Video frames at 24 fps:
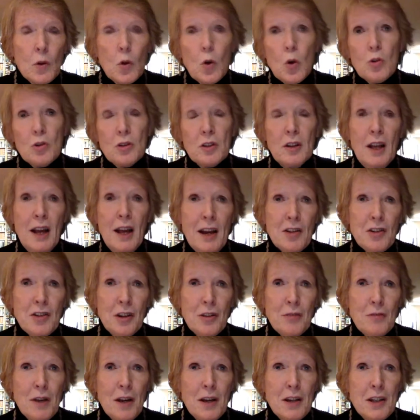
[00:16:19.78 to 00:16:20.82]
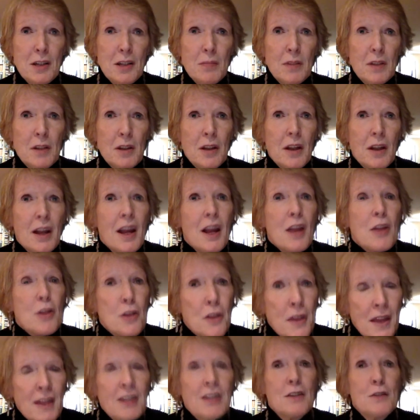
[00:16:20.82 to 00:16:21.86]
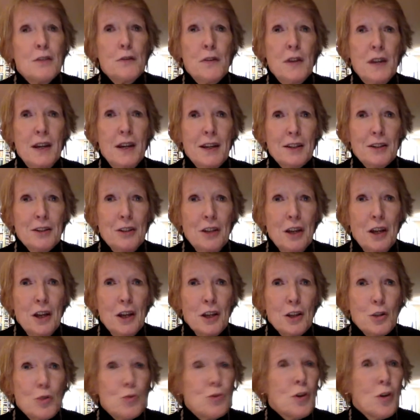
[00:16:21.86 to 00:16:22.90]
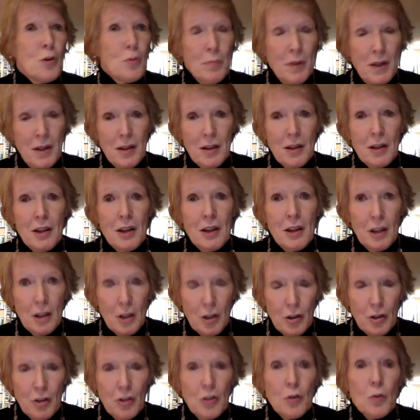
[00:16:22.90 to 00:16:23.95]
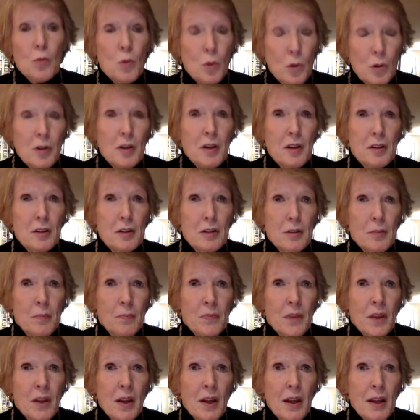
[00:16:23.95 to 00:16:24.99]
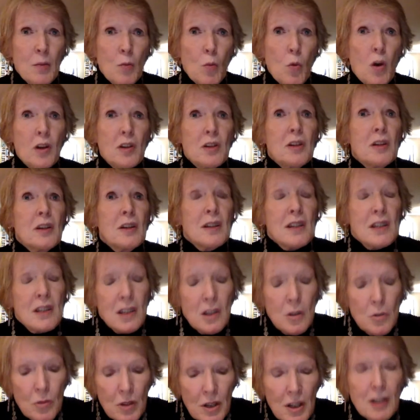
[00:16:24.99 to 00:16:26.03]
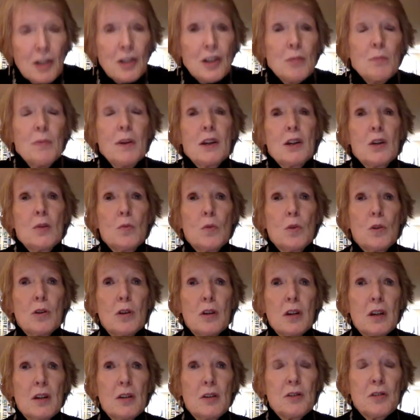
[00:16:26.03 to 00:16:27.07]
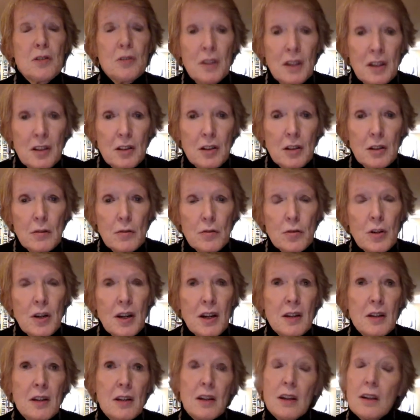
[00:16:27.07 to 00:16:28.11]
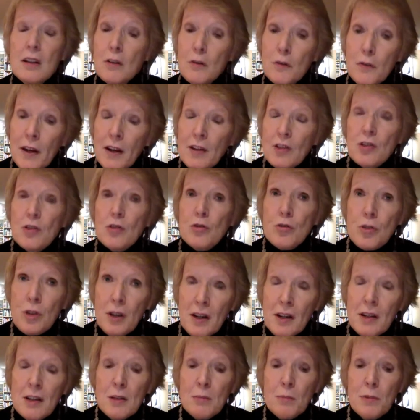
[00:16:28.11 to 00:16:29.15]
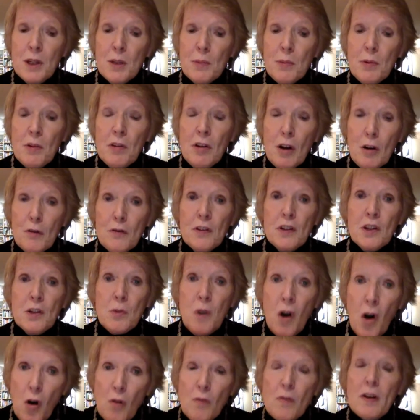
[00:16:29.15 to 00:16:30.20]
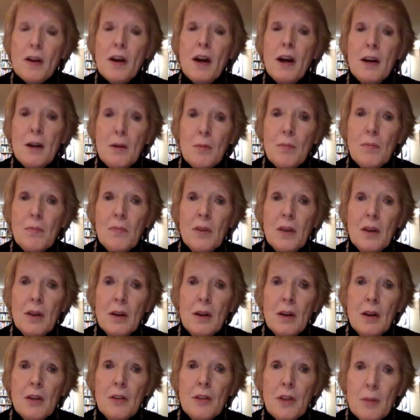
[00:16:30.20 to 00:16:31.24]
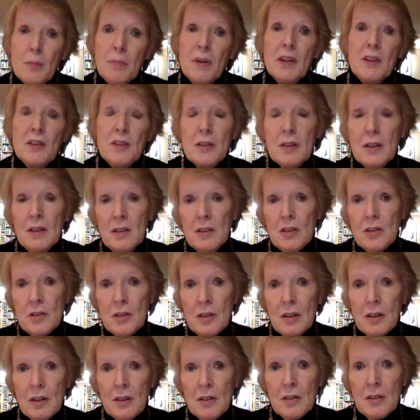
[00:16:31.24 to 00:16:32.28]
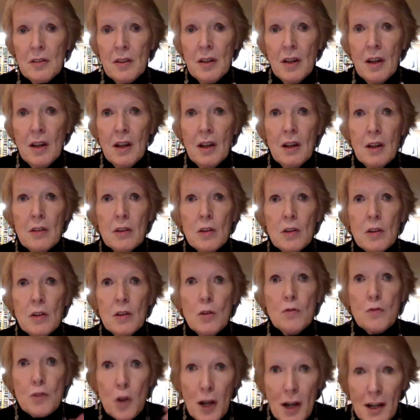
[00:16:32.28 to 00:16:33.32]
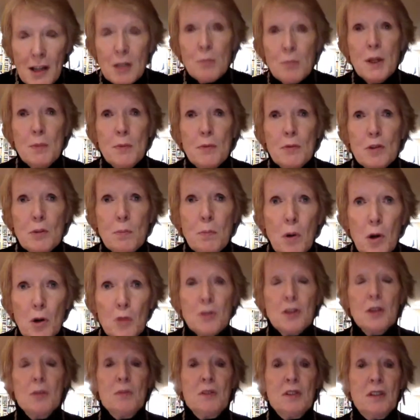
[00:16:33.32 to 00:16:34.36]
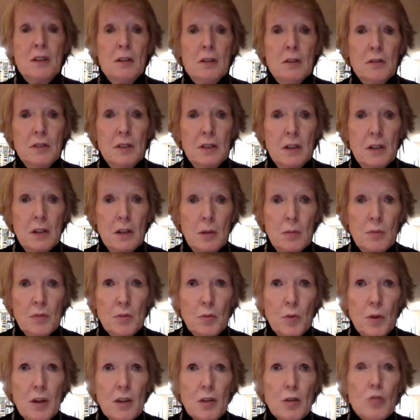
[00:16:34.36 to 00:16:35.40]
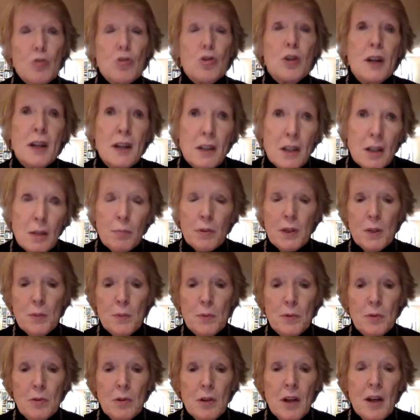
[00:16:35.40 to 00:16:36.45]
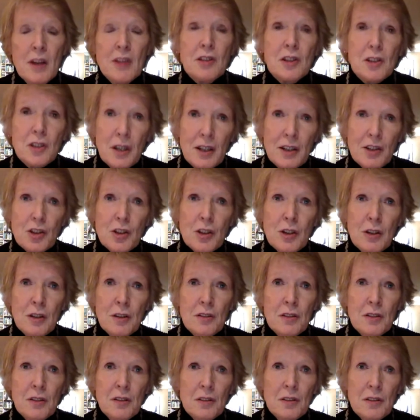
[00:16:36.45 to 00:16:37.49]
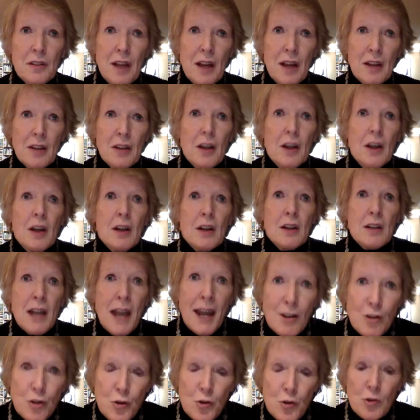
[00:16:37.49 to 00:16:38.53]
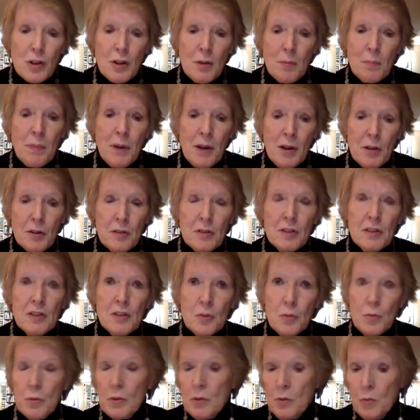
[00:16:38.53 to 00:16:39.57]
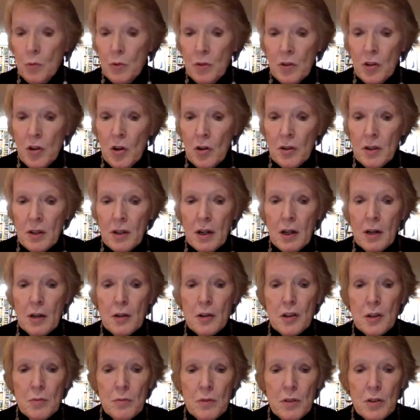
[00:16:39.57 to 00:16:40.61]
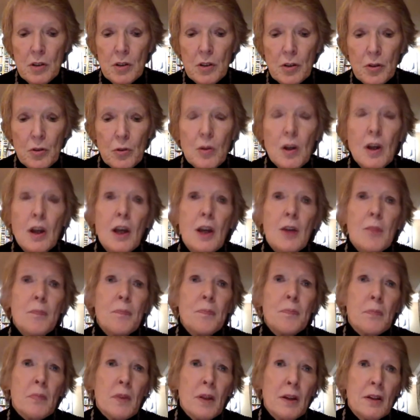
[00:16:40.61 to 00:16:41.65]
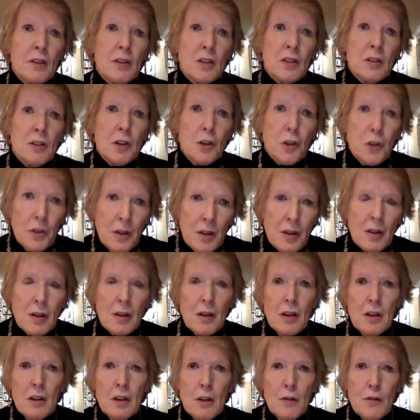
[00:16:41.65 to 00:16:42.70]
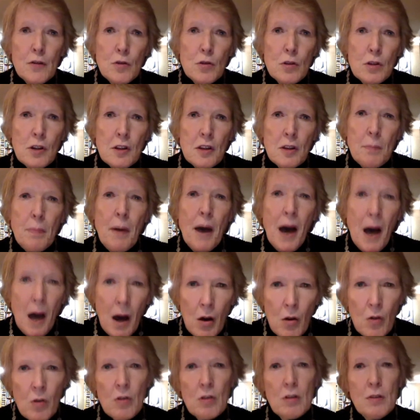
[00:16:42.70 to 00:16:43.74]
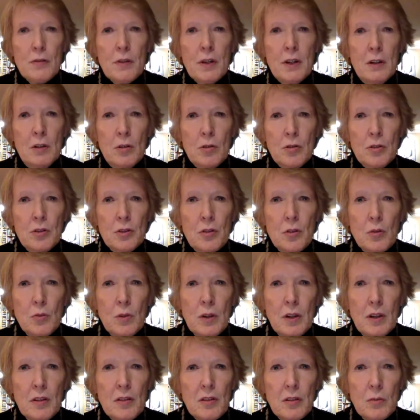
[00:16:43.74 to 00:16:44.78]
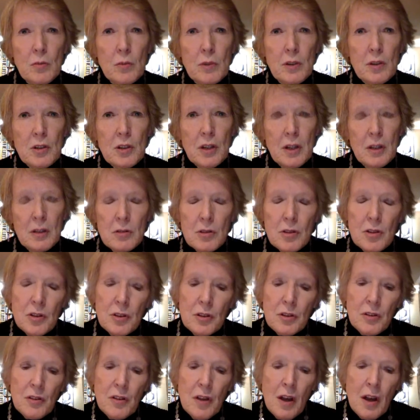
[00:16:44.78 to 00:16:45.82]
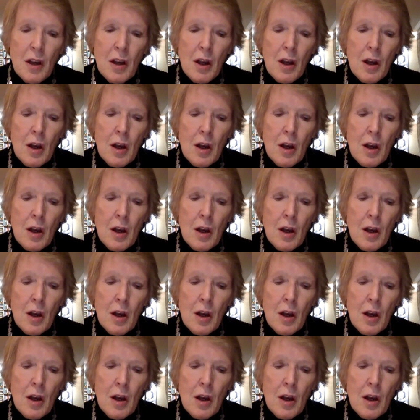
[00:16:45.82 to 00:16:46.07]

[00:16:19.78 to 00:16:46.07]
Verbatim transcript: or to lash out randomly, then in fact, you don't make a good warrior. What you need to make a warrior is a great deal of training. And in fact, you're training people often to overcome their basic instincts. You're training people to put themselves in harm's way. You're training people to take chances that natural impulses would, would not encourage them to do. And so I think if you look at the power of culture, the ways in which cultures